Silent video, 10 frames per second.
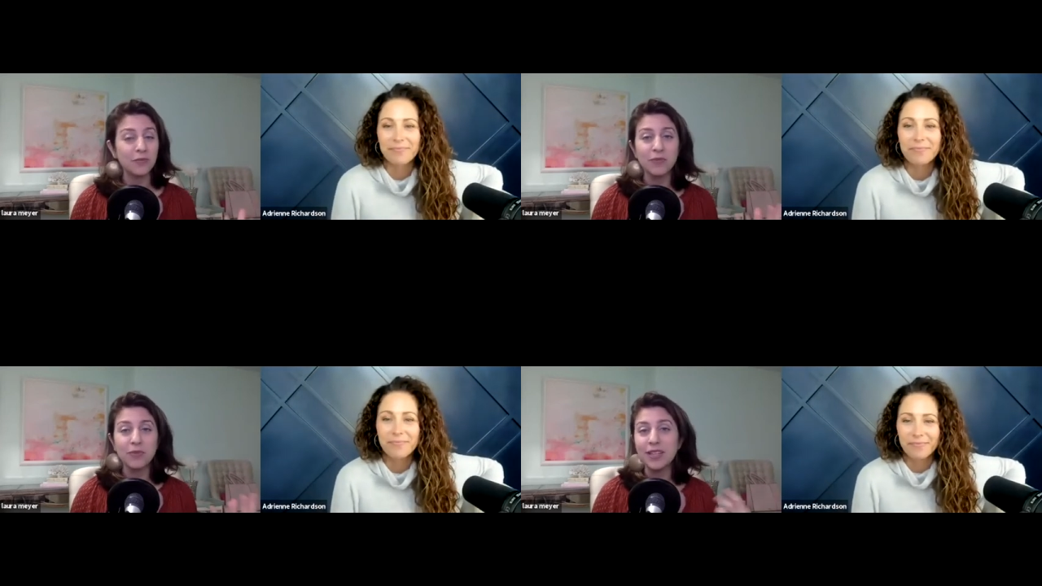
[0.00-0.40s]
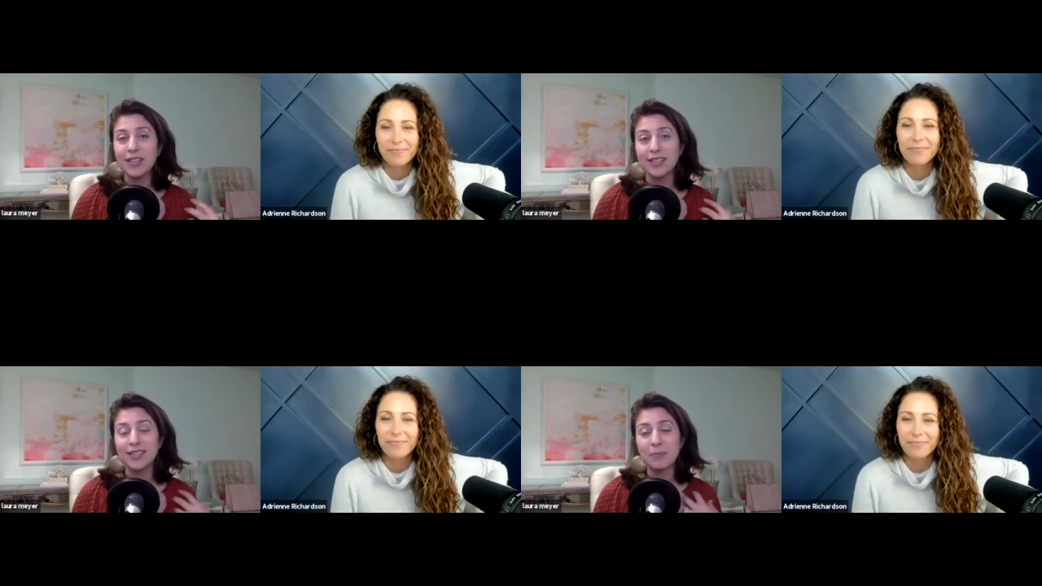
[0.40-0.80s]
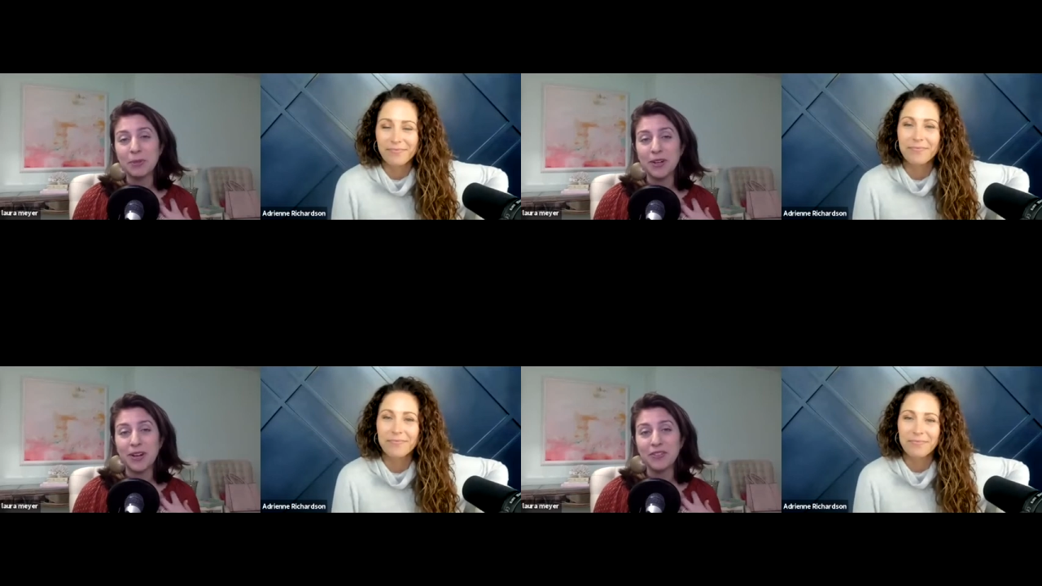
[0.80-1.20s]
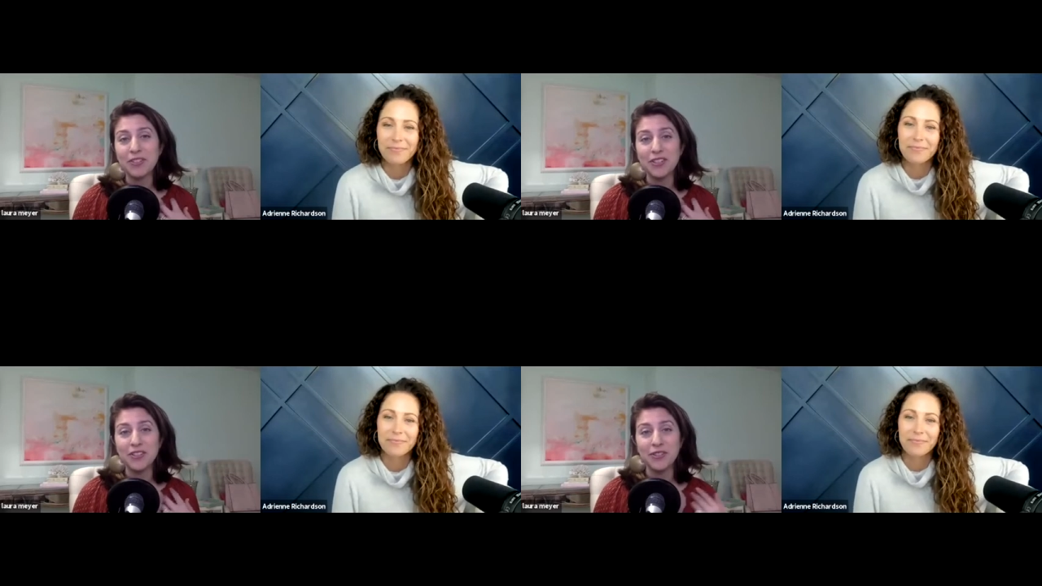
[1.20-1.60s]
Speaker 1: really a similar
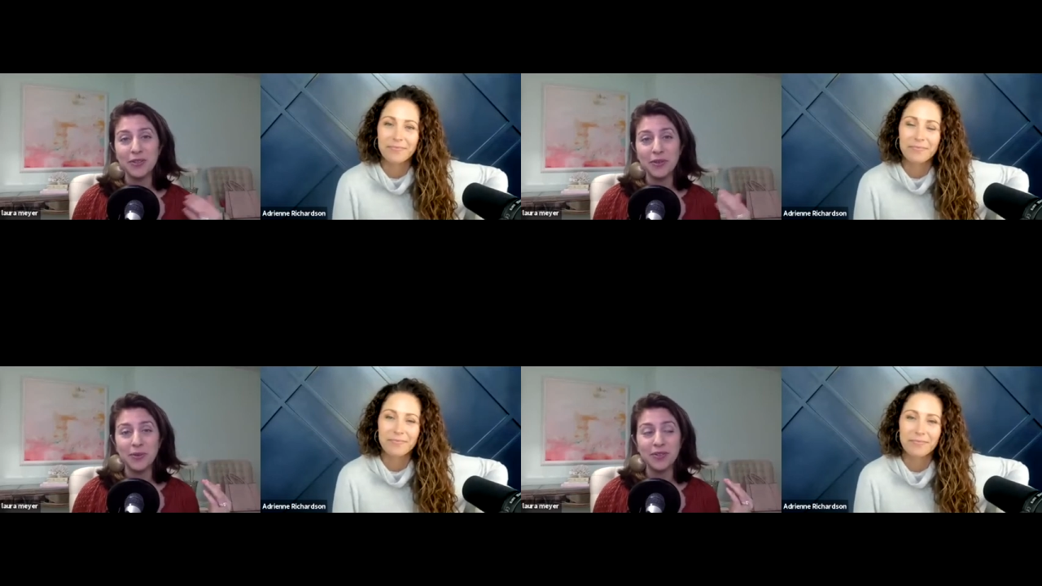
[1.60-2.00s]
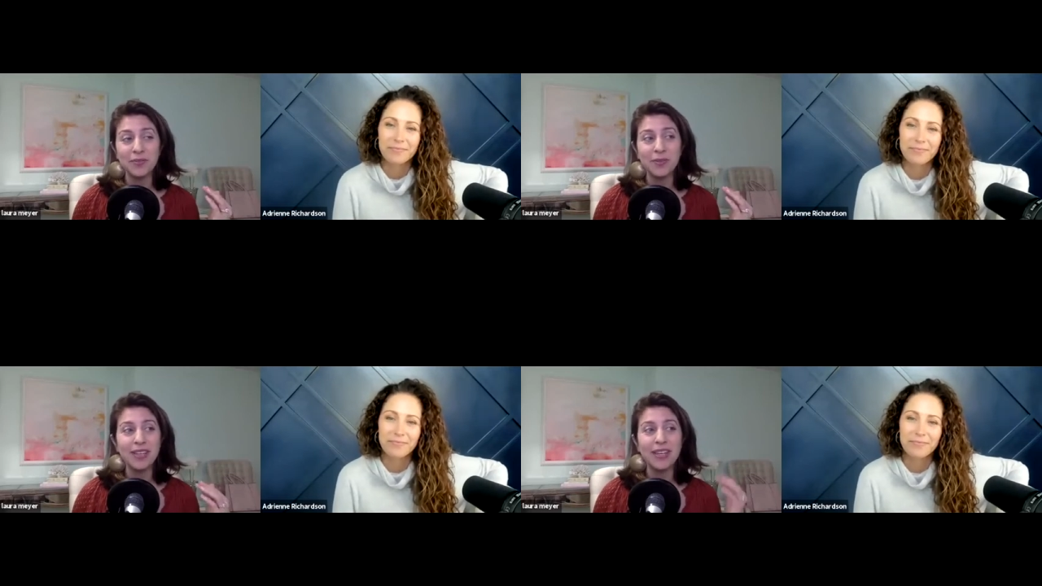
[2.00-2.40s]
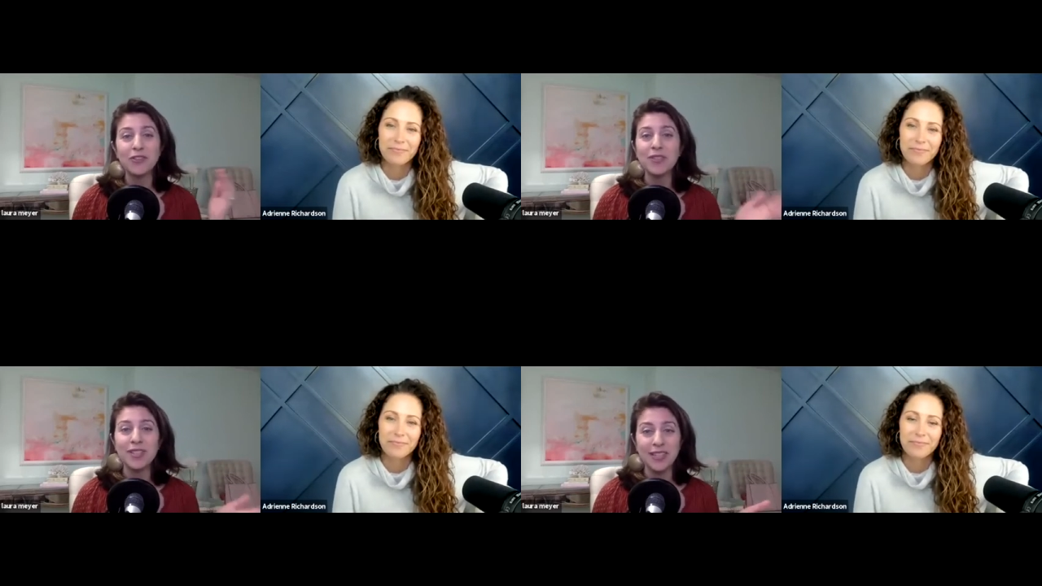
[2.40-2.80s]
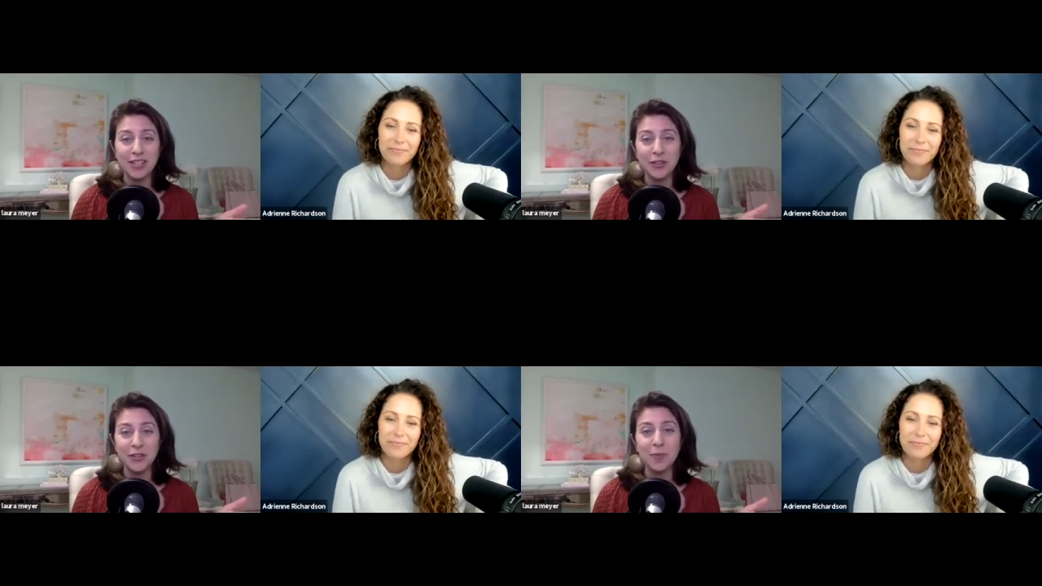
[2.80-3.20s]
conversation. So it's really interesting to hear
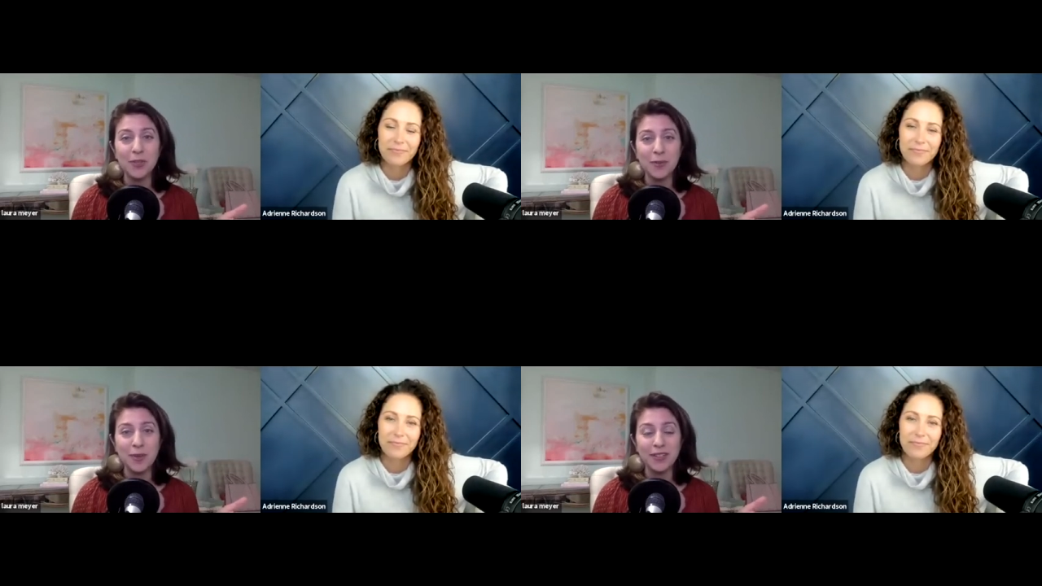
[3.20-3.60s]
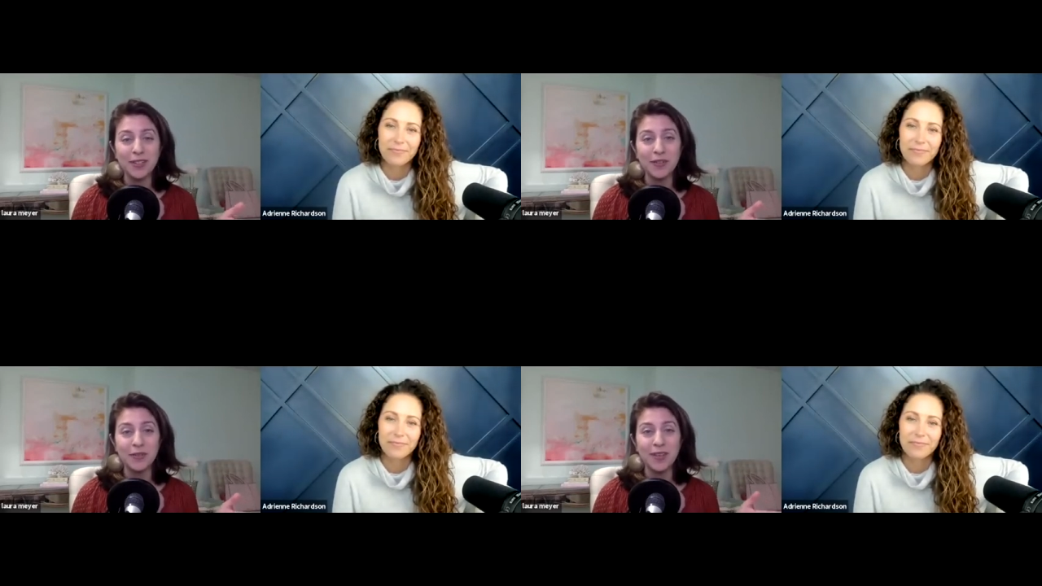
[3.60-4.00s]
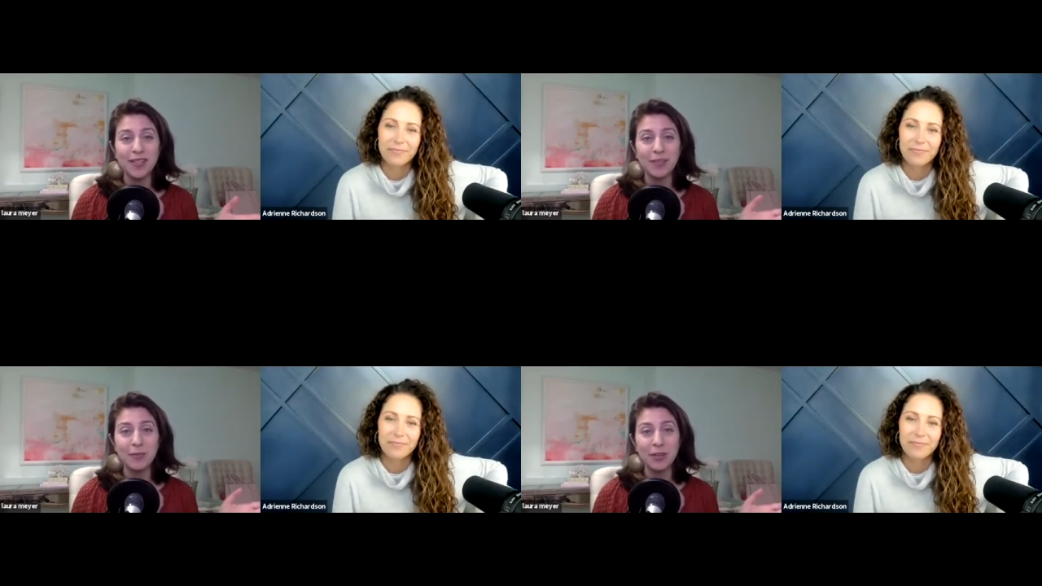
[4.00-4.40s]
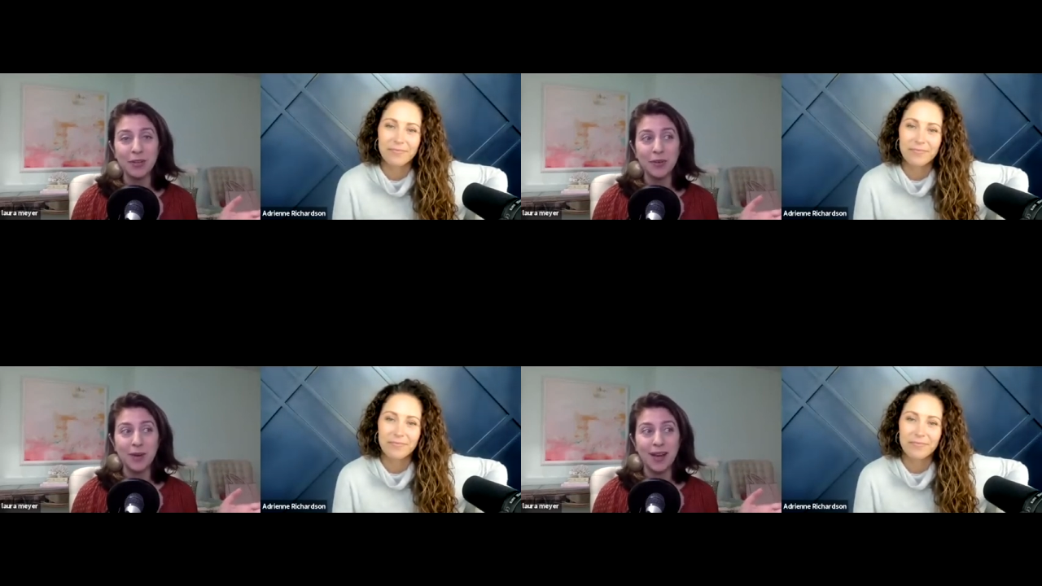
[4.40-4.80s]
your perspective as somebody who
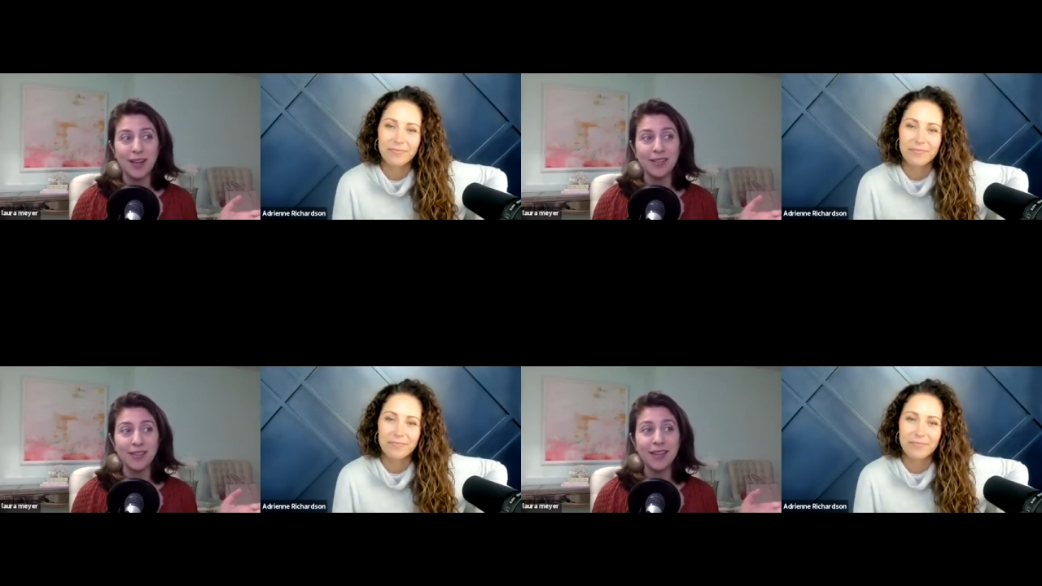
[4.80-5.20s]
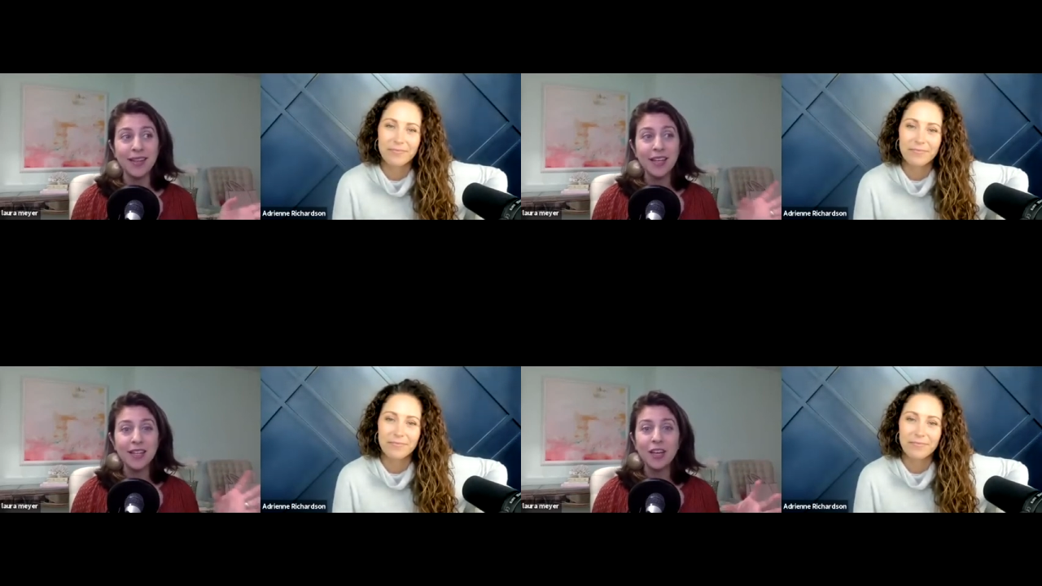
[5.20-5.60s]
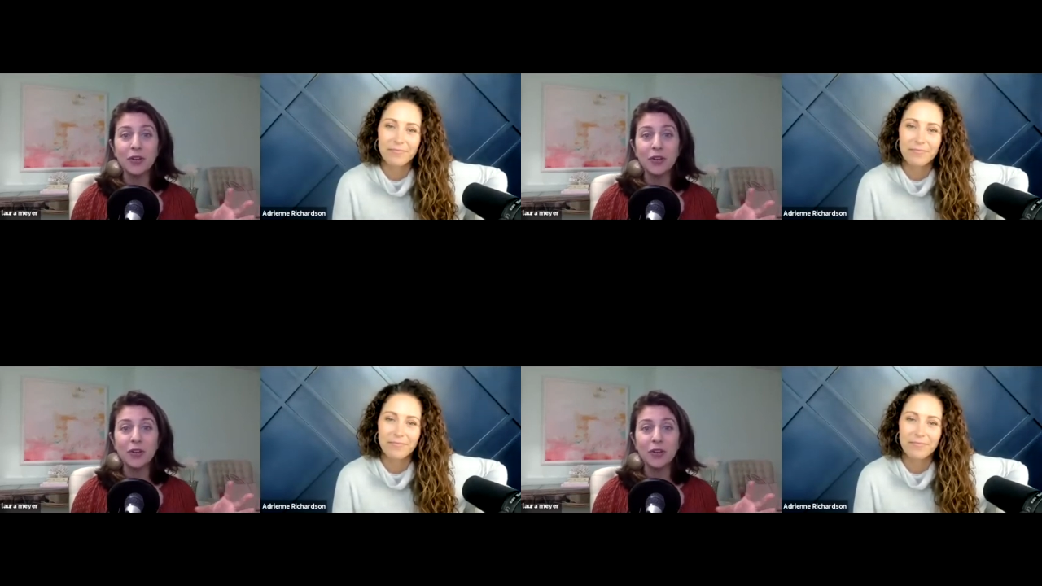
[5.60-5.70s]
has not